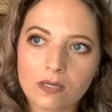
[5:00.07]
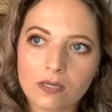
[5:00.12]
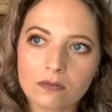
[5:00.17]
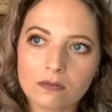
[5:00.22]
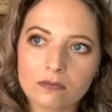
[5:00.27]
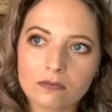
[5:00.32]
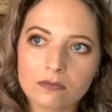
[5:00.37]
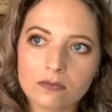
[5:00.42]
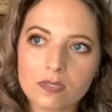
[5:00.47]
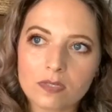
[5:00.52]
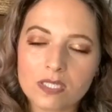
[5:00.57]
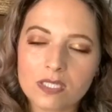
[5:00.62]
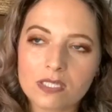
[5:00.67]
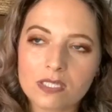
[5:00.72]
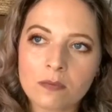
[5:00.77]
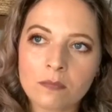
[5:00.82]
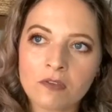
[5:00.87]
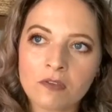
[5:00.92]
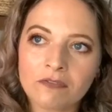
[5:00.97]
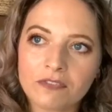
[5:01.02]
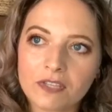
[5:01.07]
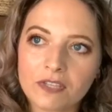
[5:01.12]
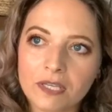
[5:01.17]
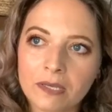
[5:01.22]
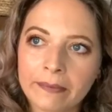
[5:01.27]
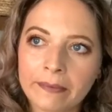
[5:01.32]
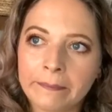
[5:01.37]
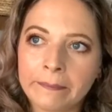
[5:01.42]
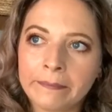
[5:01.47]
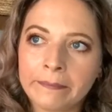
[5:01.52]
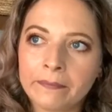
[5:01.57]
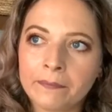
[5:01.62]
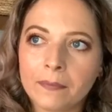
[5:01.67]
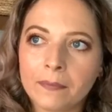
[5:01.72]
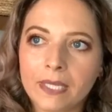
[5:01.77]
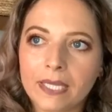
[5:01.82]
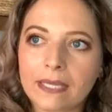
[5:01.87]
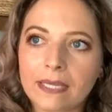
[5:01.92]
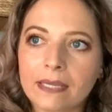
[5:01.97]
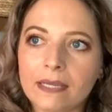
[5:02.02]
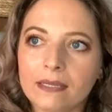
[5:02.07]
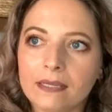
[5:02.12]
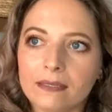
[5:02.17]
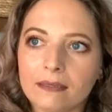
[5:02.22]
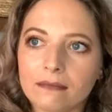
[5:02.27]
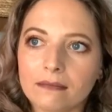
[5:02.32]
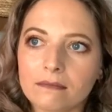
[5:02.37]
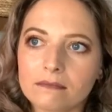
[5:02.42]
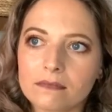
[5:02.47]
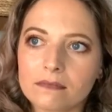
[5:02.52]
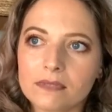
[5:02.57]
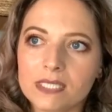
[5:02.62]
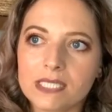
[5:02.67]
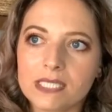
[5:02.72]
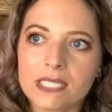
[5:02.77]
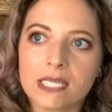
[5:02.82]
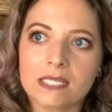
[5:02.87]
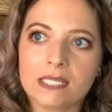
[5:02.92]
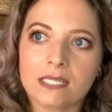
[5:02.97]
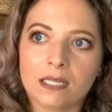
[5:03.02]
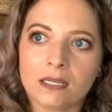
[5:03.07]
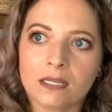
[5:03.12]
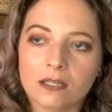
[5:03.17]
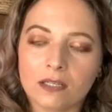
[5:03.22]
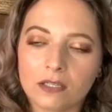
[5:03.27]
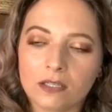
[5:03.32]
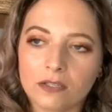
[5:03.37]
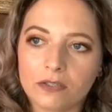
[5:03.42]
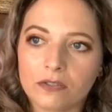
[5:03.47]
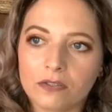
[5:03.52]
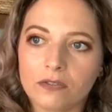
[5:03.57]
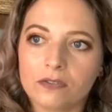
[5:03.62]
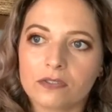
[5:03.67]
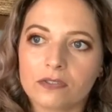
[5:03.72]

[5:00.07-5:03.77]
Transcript: Some of them did include